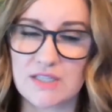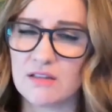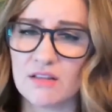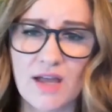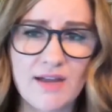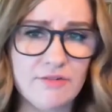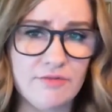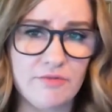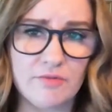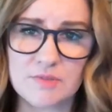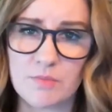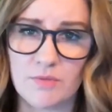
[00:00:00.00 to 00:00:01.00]
a lot of
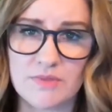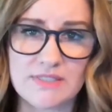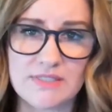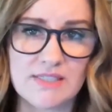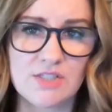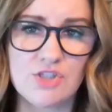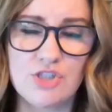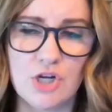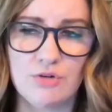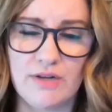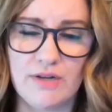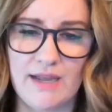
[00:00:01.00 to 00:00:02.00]
small businesses
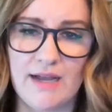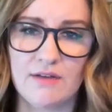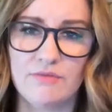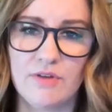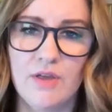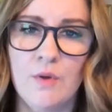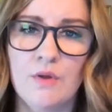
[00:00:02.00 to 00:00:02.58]
don't have